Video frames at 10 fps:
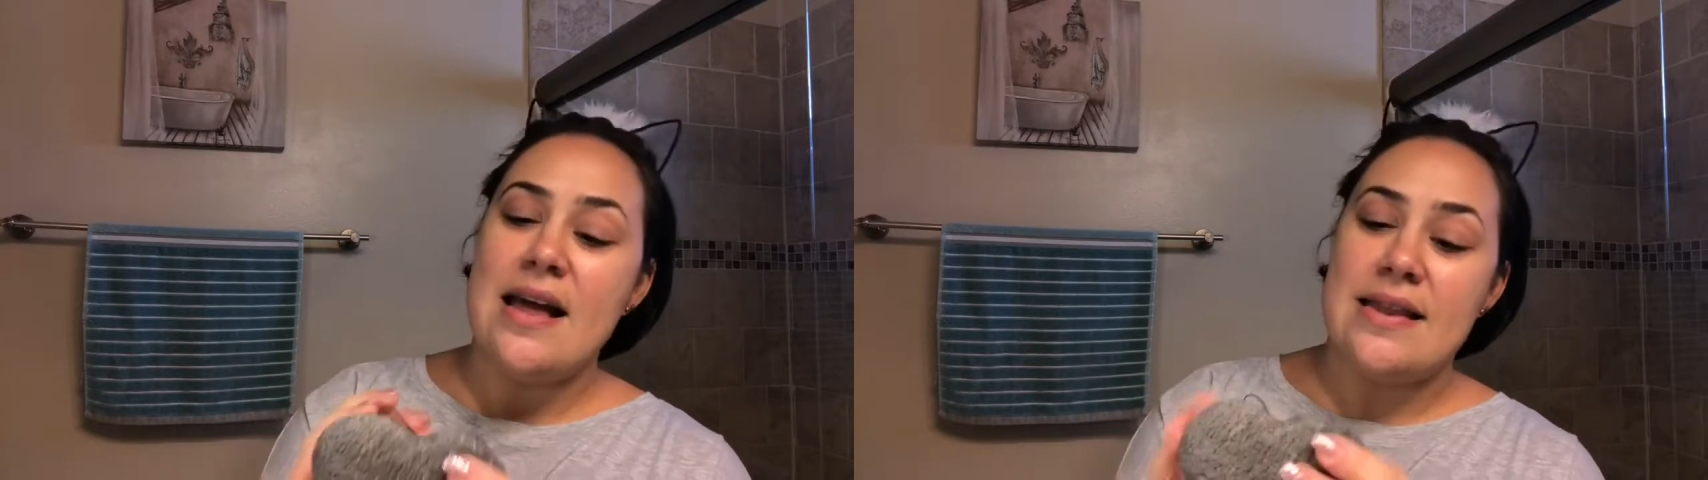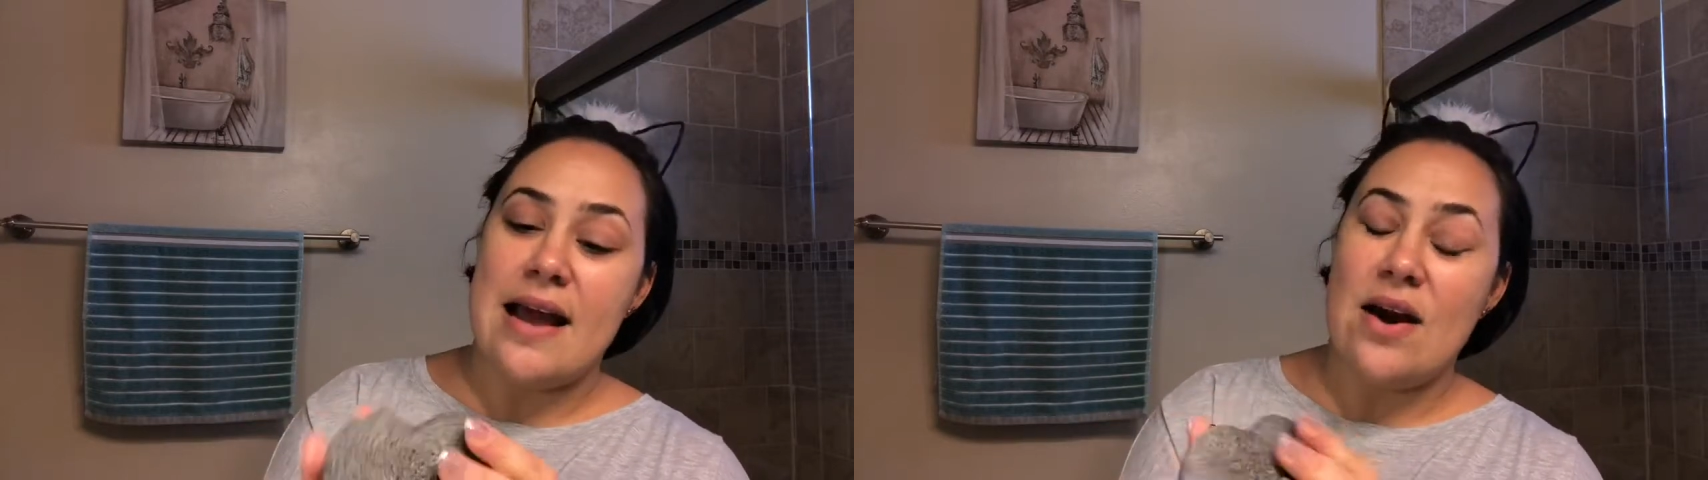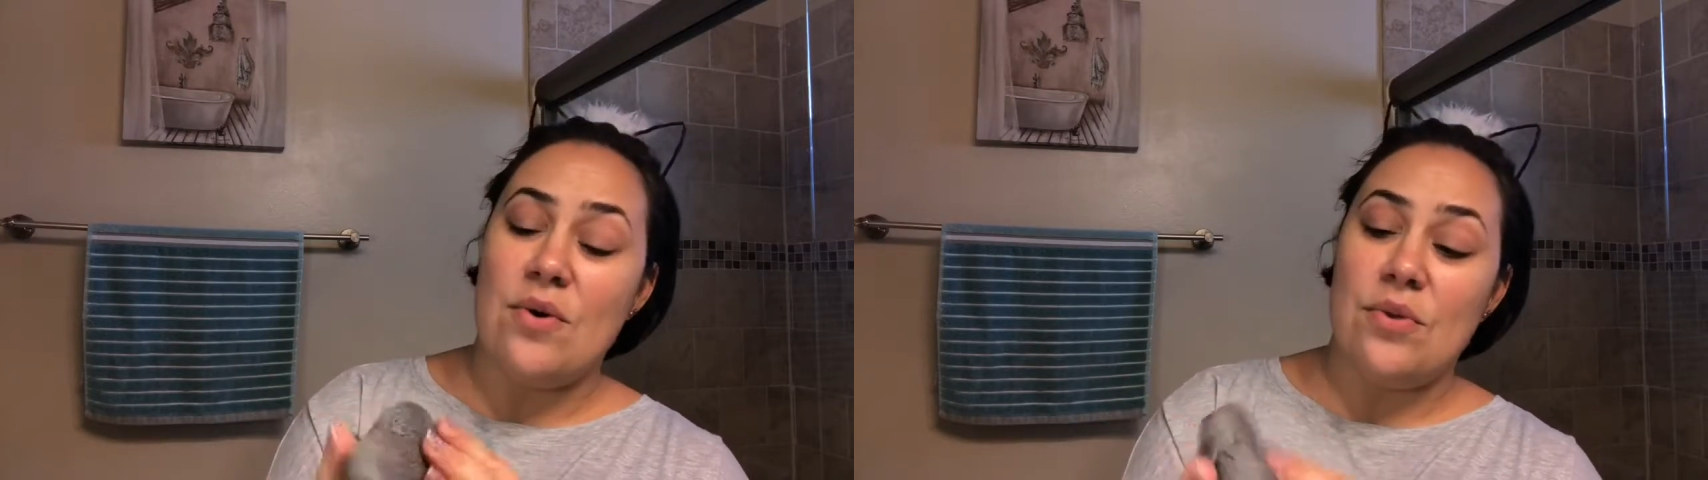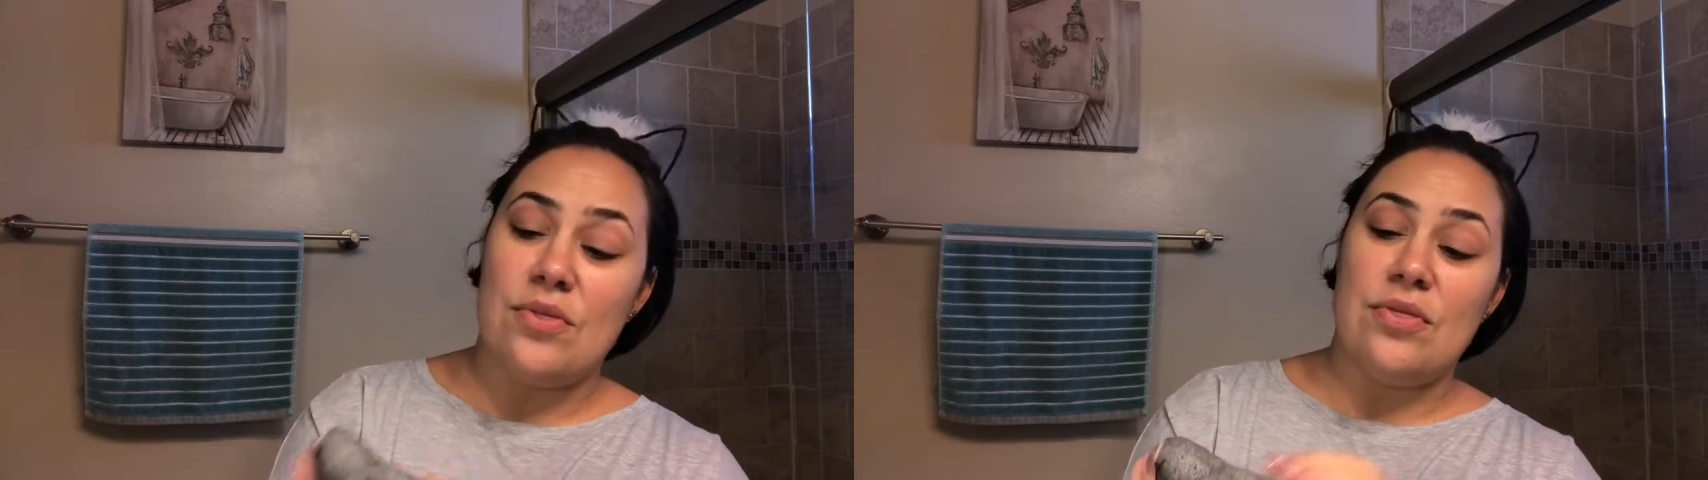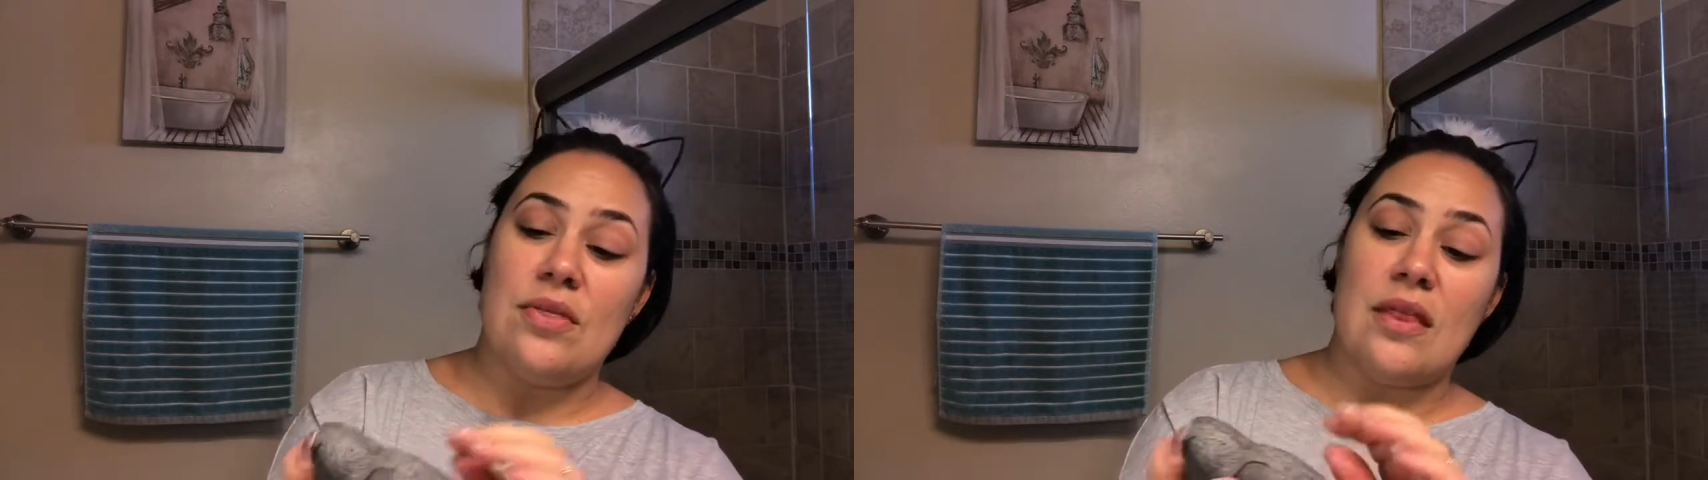Now,
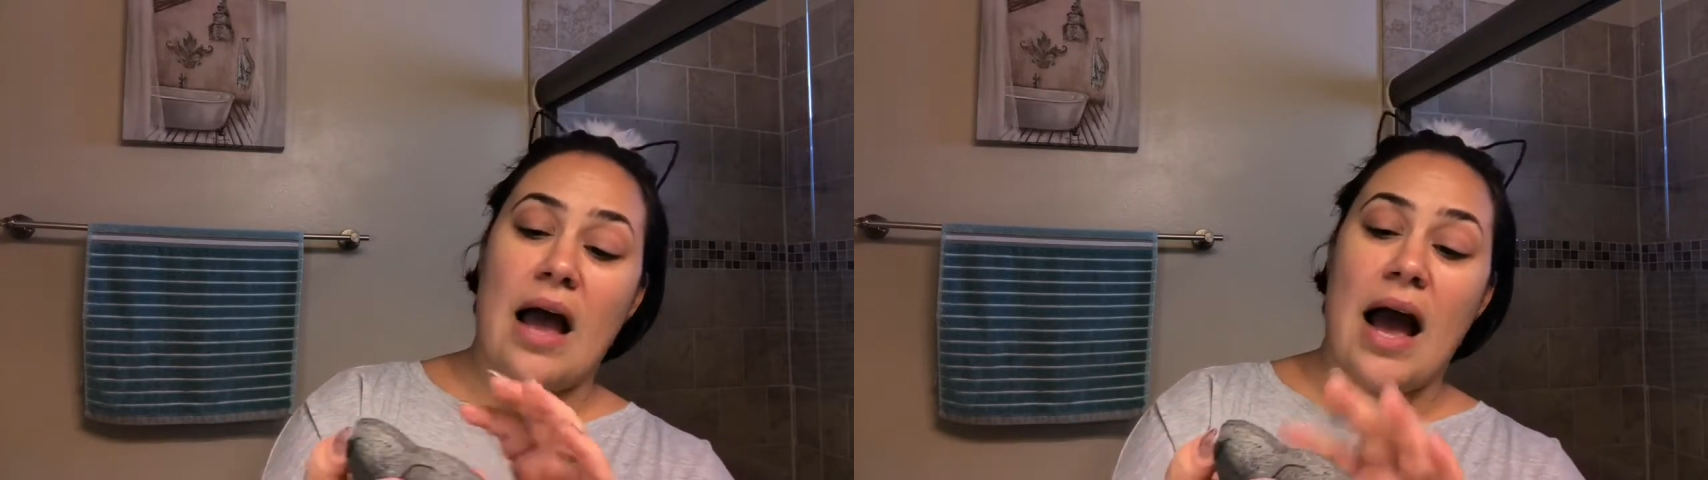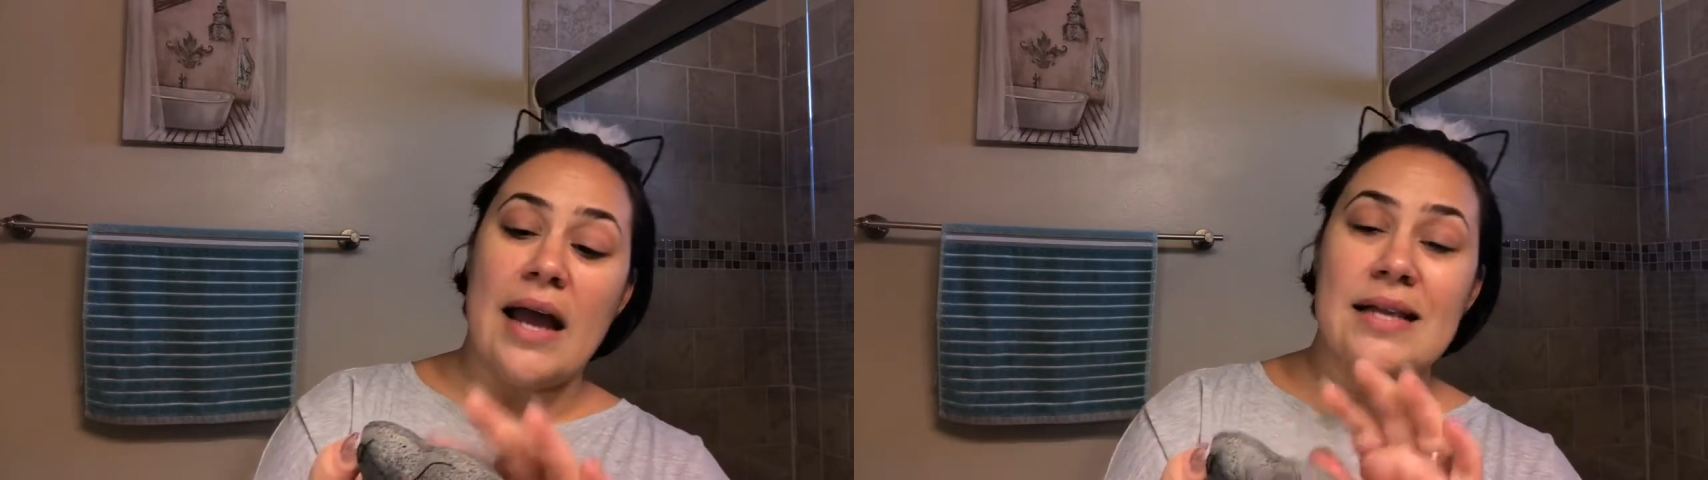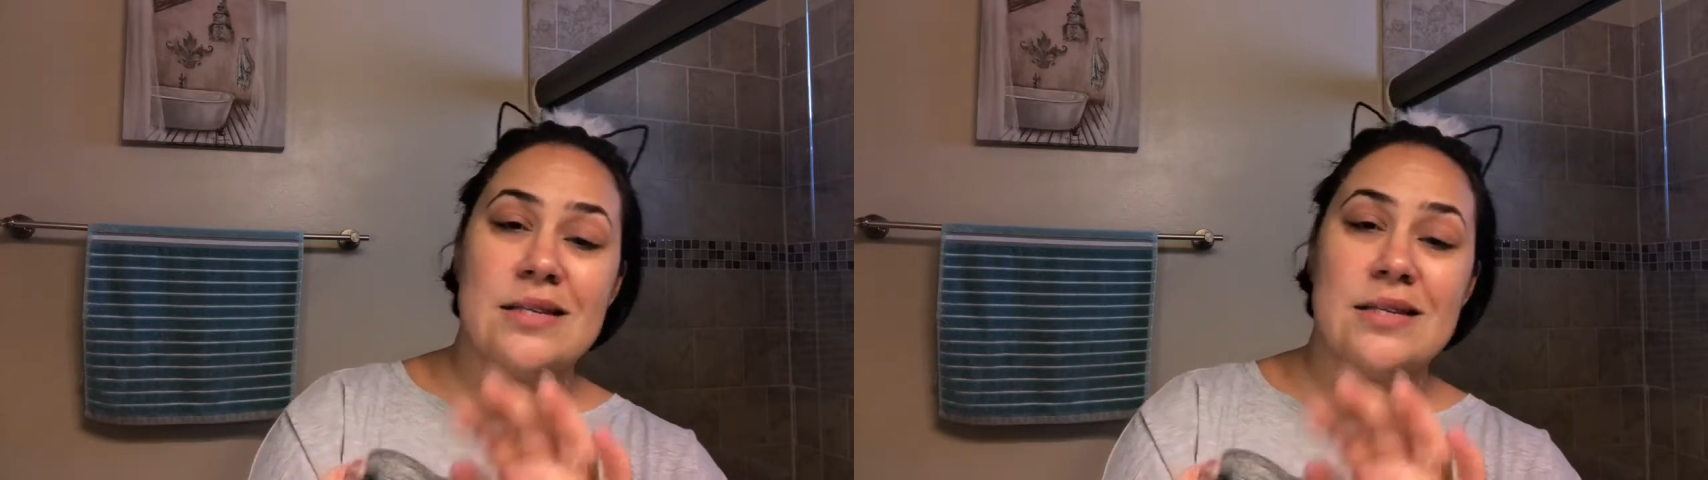I